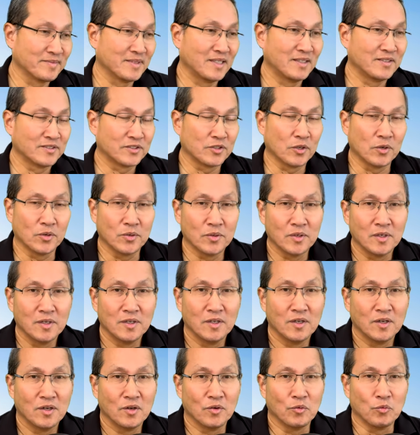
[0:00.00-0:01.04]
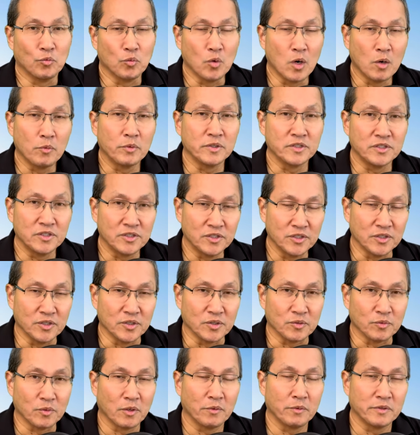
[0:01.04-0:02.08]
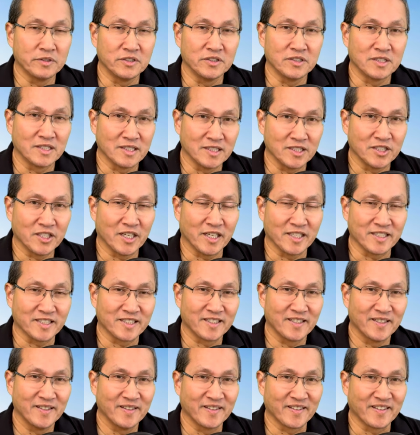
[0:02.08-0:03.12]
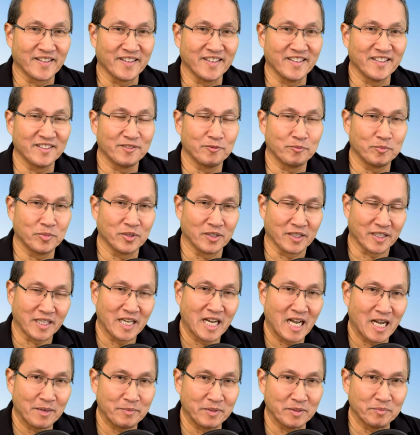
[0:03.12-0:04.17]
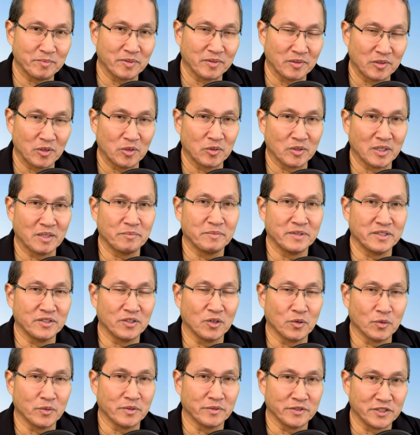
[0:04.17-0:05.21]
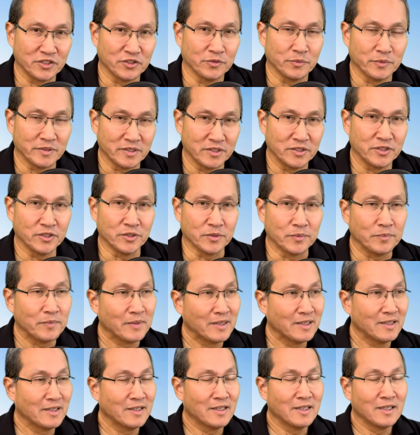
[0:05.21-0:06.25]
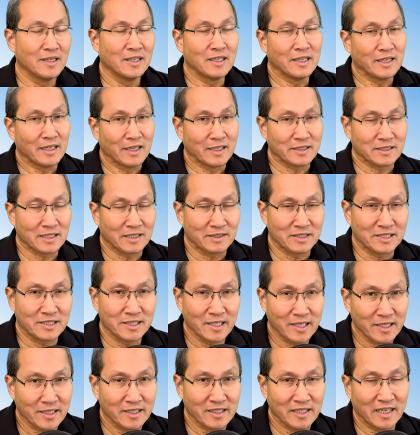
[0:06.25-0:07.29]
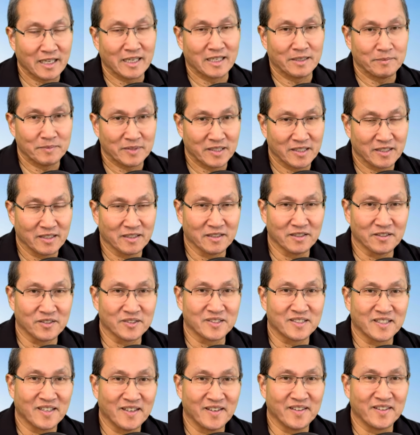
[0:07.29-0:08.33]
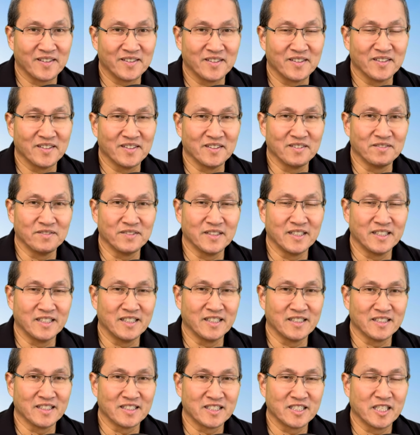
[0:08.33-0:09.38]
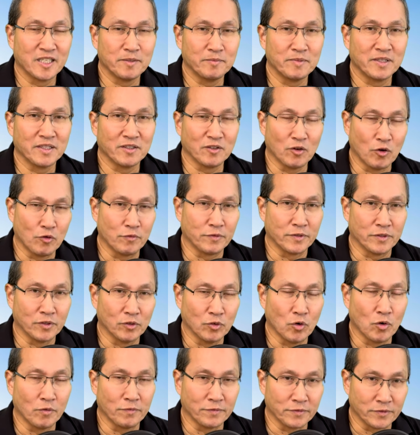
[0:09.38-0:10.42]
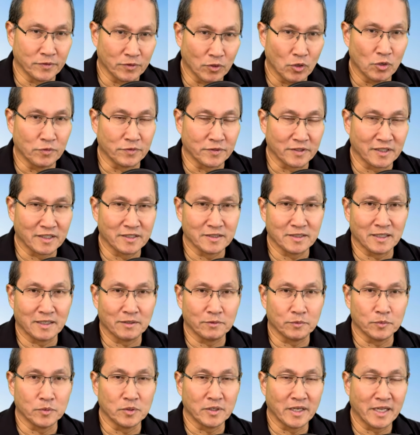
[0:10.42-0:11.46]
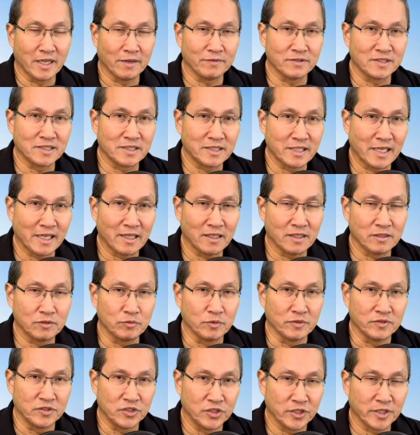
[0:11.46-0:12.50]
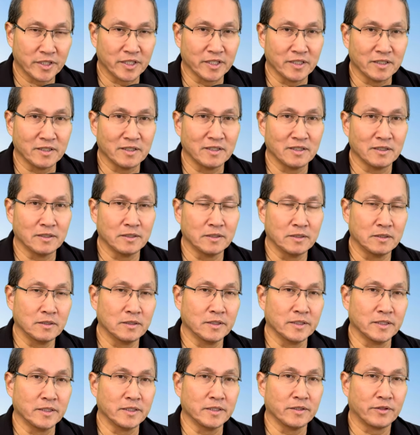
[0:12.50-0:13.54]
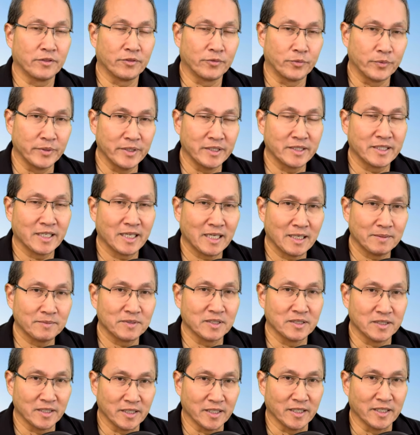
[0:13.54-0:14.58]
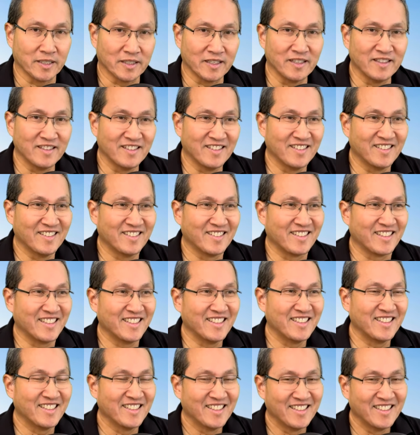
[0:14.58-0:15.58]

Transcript: So what would you do? What would you suggest? Okay, put a comment below, let me know what you would do. As I said, I'm getting a little tired of eating the same thing over and over and over because I will have salad with chicken literally three times a day, right?